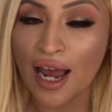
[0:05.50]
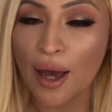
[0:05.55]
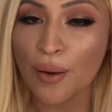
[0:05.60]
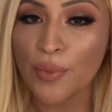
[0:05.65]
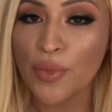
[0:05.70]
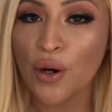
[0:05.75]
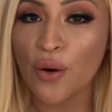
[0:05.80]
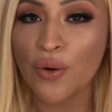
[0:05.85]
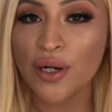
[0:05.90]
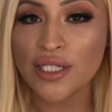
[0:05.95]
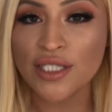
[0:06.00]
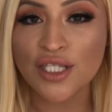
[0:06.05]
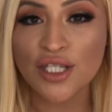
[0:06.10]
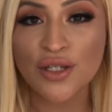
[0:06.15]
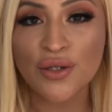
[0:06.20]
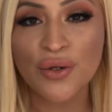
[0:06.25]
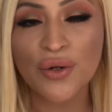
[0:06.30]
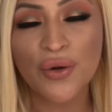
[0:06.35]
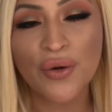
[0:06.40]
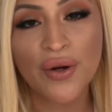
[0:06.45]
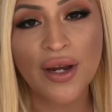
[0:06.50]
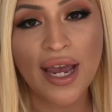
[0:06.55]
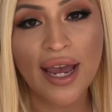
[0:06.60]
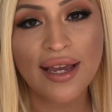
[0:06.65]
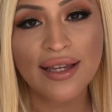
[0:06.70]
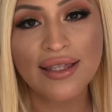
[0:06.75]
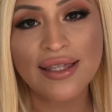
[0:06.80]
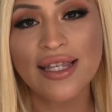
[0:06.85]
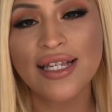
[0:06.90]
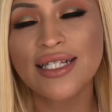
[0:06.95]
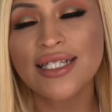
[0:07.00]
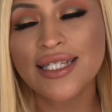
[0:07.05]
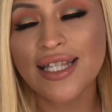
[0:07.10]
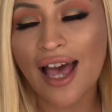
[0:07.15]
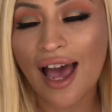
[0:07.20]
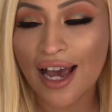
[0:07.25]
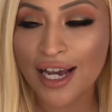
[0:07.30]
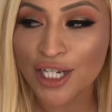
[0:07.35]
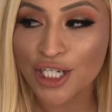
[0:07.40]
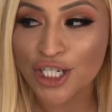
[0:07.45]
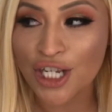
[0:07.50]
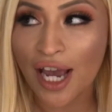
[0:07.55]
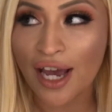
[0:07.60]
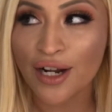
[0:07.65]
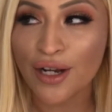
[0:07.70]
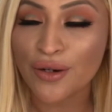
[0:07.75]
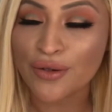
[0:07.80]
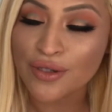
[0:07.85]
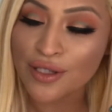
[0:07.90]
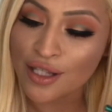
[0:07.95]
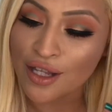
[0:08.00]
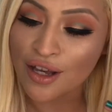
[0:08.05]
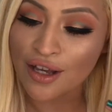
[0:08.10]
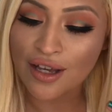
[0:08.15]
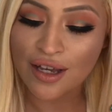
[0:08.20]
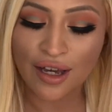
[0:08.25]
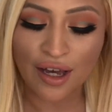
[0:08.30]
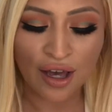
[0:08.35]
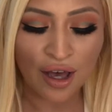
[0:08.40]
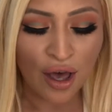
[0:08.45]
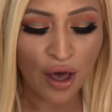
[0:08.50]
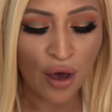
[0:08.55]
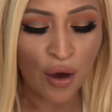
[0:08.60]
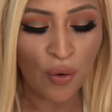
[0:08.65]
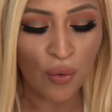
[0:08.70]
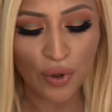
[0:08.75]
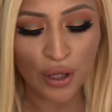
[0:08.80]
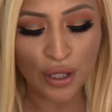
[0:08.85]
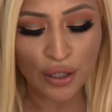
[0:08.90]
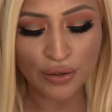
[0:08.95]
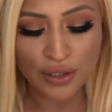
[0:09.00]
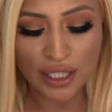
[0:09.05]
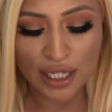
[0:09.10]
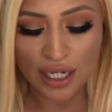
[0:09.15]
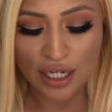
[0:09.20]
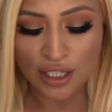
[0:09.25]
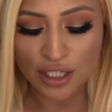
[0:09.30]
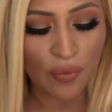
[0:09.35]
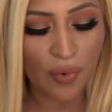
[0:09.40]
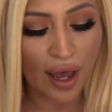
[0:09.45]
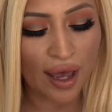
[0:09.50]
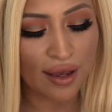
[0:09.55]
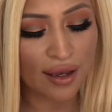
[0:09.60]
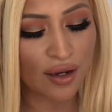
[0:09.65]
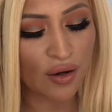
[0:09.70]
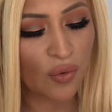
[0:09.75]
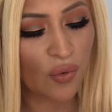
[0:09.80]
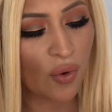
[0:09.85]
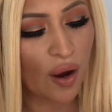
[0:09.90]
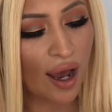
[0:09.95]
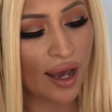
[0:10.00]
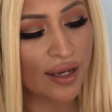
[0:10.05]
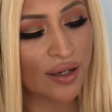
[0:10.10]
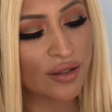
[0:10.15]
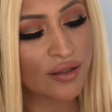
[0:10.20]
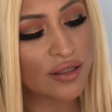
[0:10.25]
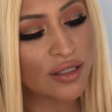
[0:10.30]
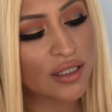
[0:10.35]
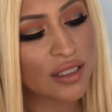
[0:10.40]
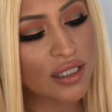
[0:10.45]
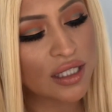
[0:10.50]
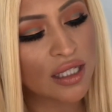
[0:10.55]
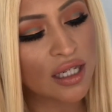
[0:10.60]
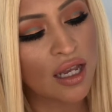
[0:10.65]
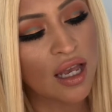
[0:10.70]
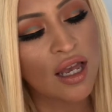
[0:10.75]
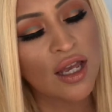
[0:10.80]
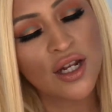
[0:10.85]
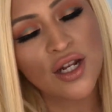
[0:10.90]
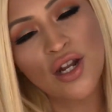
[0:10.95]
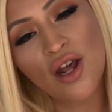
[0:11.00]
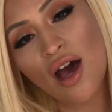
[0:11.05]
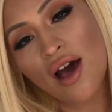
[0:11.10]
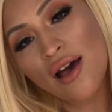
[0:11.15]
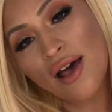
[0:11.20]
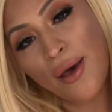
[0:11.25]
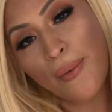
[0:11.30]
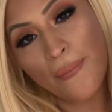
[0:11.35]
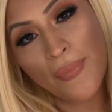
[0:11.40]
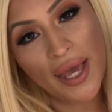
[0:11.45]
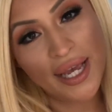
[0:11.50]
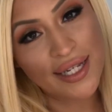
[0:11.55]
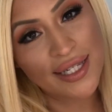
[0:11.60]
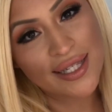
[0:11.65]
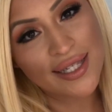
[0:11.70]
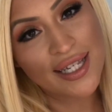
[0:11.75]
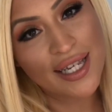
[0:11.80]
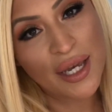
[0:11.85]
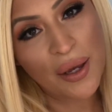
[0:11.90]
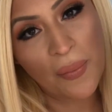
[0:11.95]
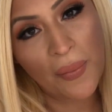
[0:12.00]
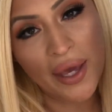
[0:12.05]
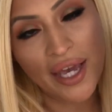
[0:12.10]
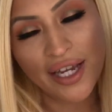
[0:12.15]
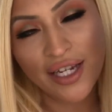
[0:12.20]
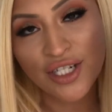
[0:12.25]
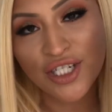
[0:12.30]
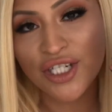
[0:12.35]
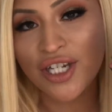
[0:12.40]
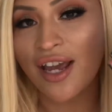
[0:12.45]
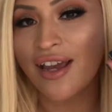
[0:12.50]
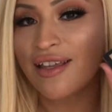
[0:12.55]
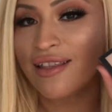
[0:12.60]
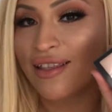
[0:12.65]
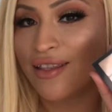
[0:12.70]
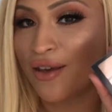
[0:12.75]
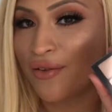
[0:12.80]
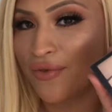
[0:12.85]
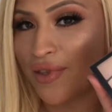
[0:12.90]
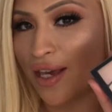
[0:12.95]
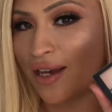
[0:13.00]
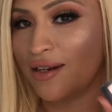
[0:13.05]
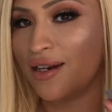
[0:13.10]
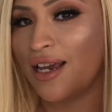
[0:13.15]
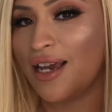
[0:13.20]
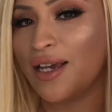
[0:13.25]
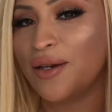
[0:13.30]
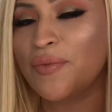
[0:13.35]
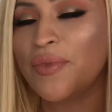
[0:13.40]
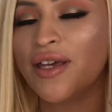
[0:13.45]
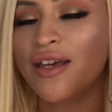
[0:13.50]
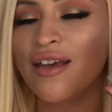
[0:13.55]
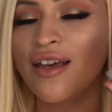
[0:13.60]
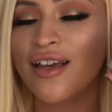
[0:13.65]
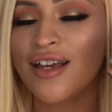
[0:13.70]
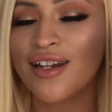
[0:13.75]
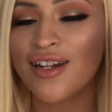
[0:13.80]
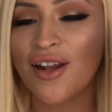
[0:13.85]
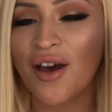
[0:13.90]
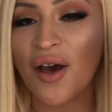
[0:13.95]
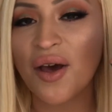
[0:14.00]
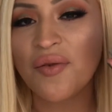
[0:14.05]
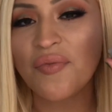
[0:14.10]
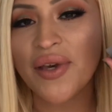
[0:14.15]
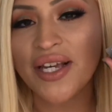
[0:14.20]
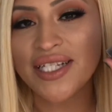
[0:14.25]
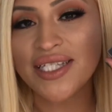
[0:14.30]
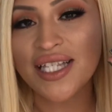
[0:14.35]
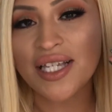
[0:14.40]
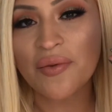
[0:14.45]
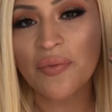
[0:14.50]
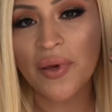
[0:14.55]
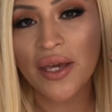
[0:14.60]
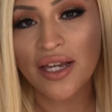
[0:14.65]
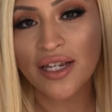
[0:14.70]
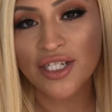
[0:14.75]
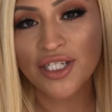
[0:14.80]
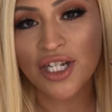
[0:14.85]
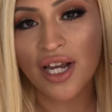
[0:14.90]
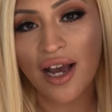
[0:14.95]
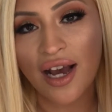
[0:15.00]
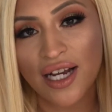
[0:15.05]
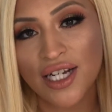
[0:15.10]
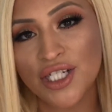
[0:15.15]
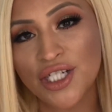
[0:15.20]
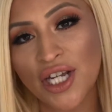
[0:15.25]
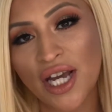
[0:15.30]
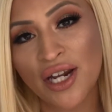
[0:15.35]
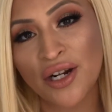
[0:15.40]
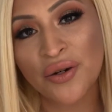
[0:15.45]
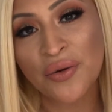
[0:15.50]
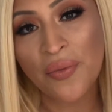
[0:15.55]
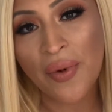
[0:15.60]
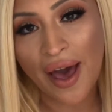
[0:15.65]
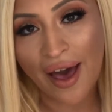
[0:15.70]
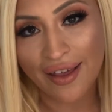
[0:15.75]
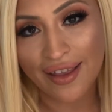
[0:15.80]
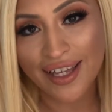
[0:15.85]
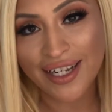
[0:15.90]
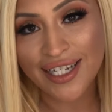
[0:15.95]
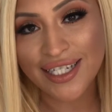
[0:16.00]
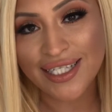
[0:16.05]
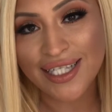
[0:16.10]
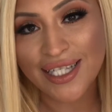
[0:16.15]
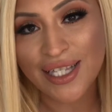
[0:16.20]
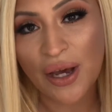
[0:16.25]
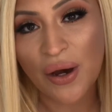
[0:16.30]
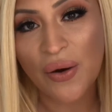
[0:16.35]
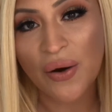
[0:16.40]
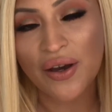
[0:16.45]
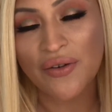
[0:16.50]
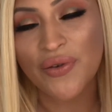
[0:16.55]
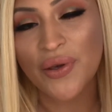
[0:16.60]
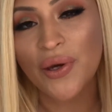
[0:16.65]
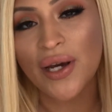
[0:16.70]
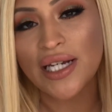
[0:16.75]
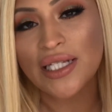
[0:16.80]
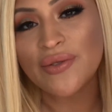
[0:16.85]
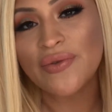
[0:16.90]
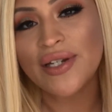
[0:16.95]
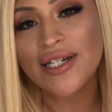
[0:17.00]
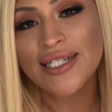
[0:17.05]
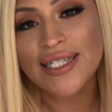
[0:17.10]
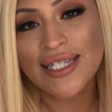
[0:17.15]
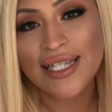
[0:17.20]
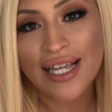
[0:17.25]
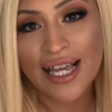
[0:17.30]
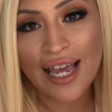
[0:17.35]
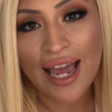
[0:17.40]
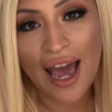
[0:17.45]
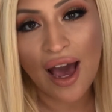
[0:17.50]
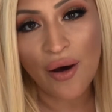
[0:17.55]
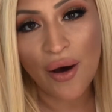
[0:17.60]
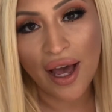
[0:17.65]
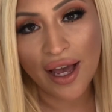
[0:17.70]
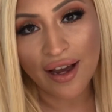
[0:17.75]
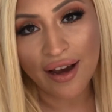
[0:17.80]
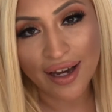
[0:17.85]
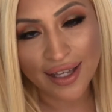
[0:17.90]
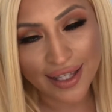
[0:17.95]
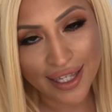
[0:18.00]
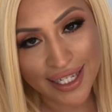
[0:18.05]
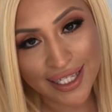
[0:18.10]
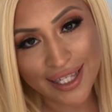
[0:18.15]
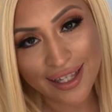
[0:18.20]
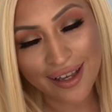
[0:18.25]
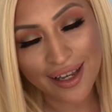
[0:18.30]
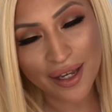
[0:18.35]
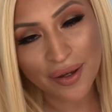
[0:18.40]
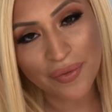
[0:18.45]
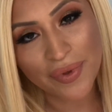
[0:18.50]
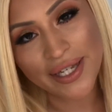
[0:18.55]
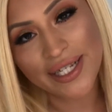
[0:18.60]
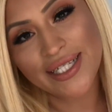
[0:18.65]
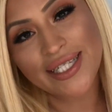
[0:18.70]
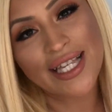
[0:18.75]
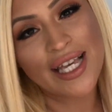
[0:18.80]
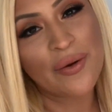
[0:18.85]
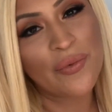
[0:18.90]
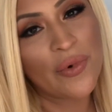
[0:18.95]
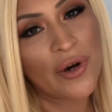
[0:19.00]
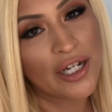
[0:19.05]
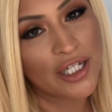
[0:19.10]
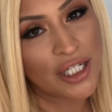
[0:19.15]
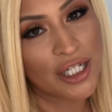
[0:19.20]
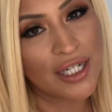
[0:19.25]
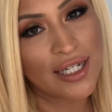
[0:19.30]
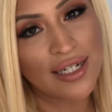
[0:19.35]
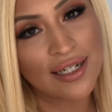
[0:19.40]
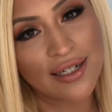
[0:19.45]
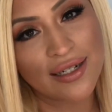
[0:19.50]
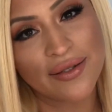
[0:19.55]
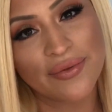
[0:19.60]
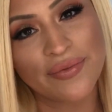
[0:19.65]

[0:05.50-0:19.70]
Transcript: I'm going to create this eyeshadow look using Wet n Wild Not a Basic Peach. I love that name. Not a Basic Peach eyeshadow palette. So if you guys want to see how I got this look, please keep watching.